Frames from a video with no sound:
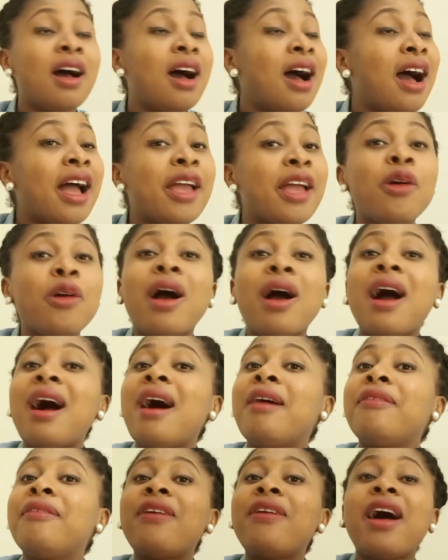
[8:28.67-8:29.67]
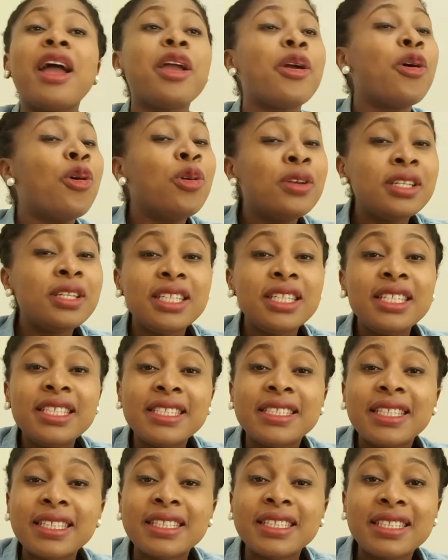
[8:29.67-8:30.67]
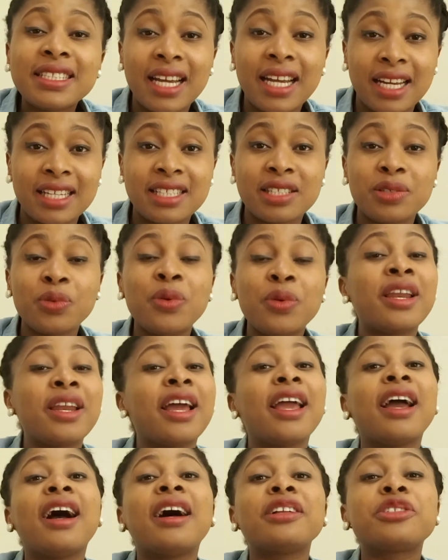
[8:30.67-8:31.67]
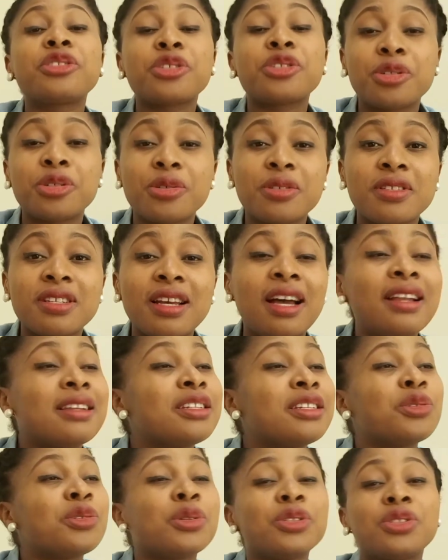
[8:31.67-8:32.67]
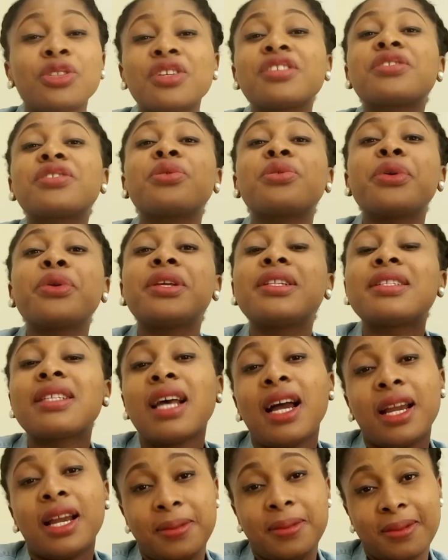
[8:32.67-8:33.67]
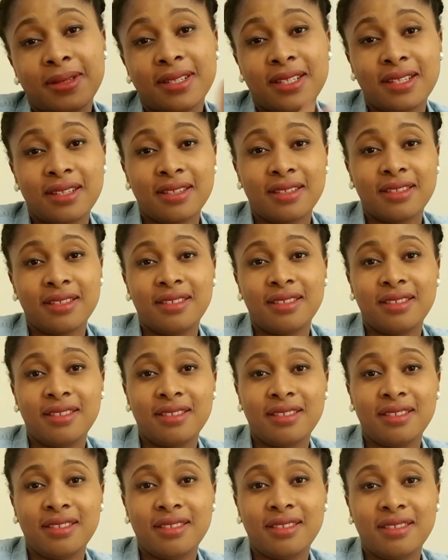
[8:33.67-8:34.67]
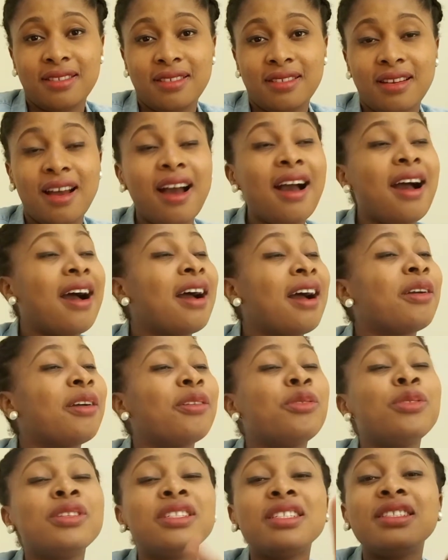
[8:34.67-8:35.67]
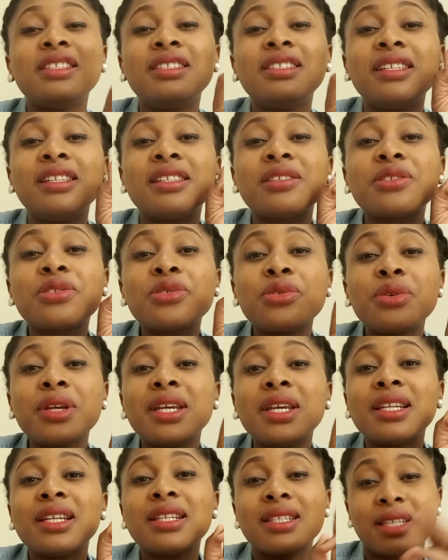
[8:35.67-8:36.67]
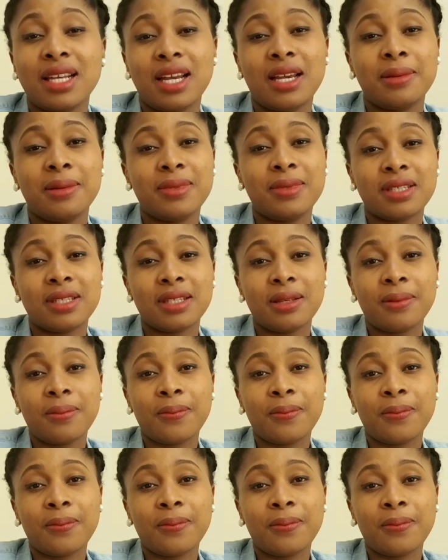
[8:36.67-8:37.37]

I only did that when I had truth, and it was just 3 times. I only did it 3 times.